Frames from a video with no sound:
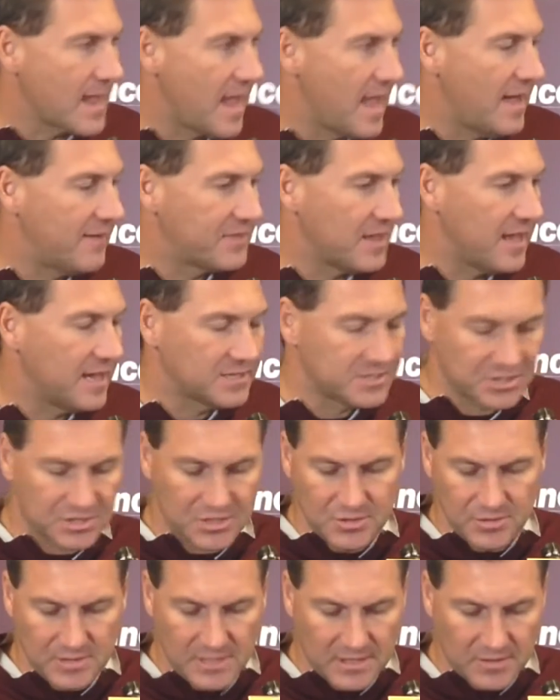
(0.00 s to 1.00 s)
have to
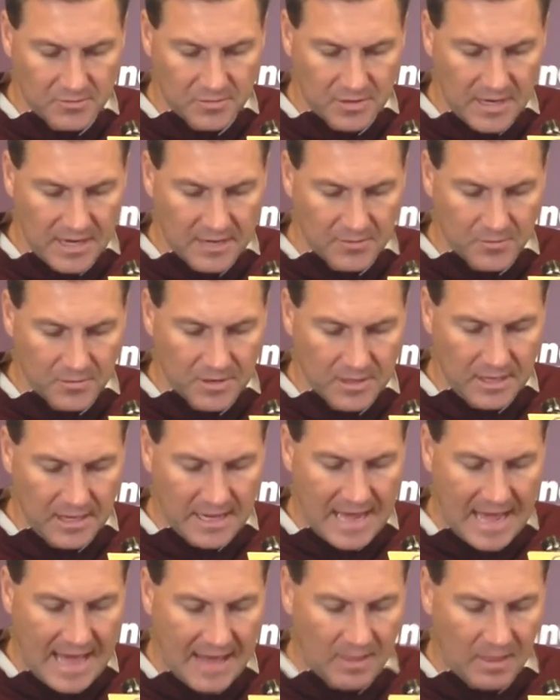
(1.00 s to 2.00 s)
execute at a, at a
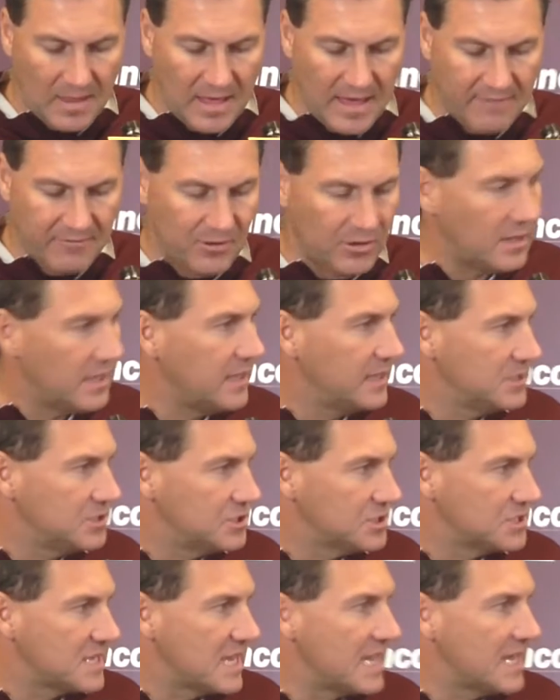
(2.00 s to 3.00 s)
really high level and
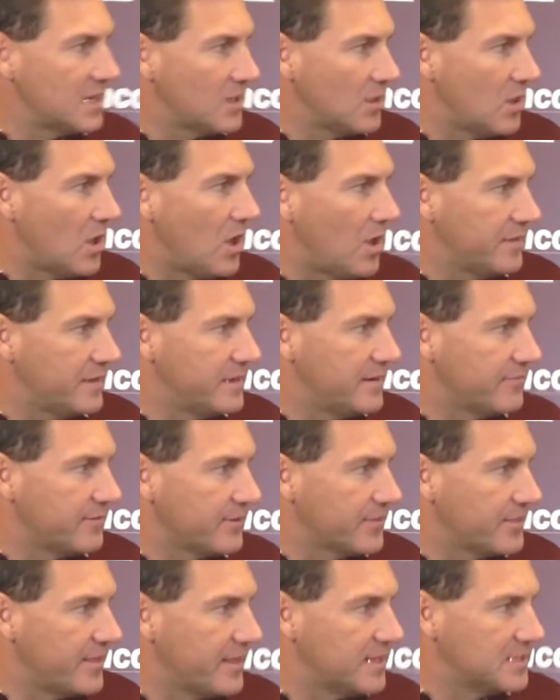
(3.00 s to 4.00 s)
just handle all the
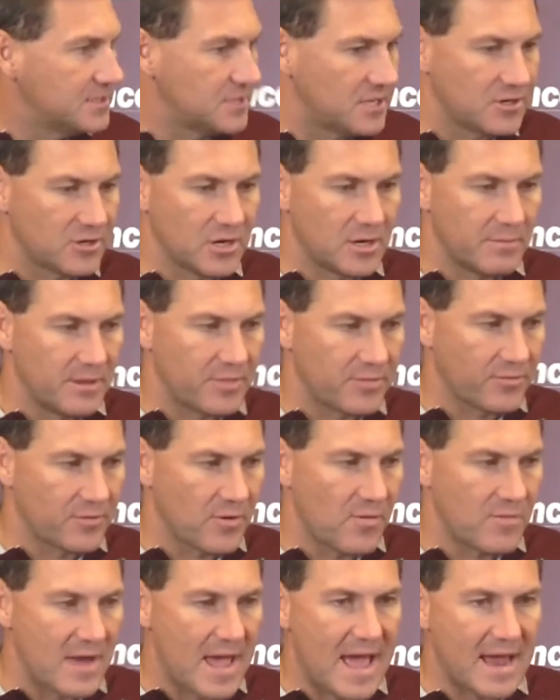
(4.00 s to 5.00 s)
different things that are going to be
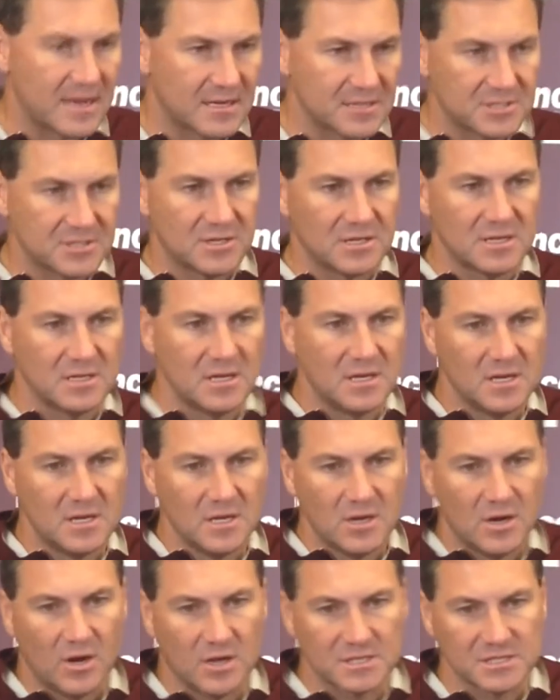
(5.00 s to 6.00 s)
thrown at us on,
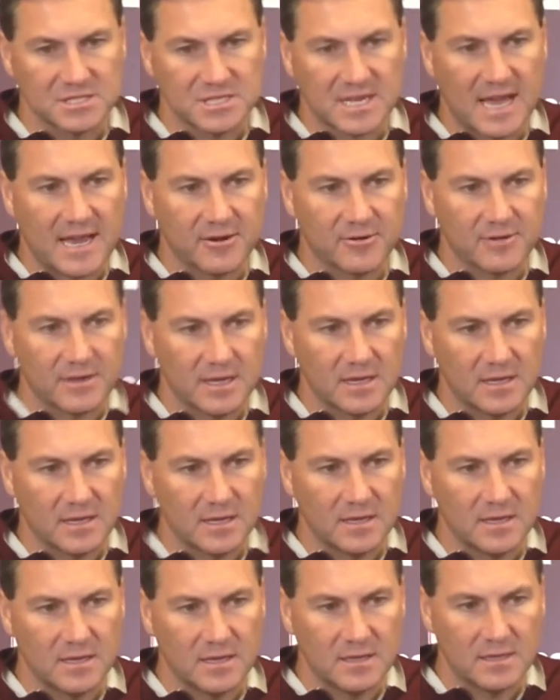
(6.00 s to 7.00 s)
on Saturday.
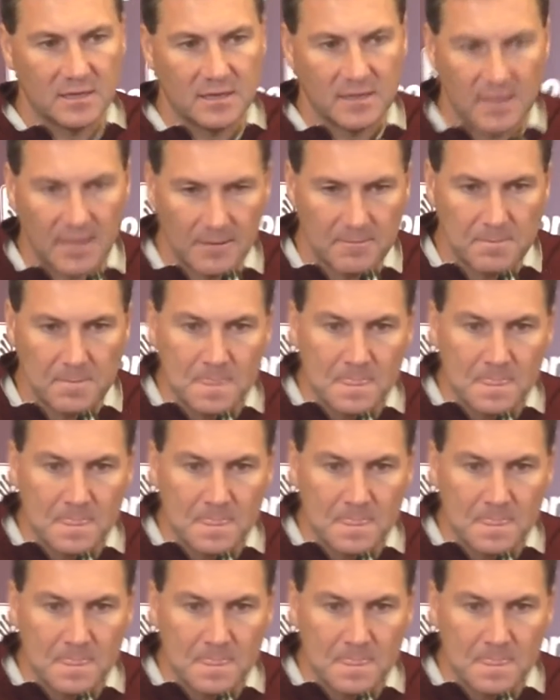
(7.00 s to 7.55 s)
And uh,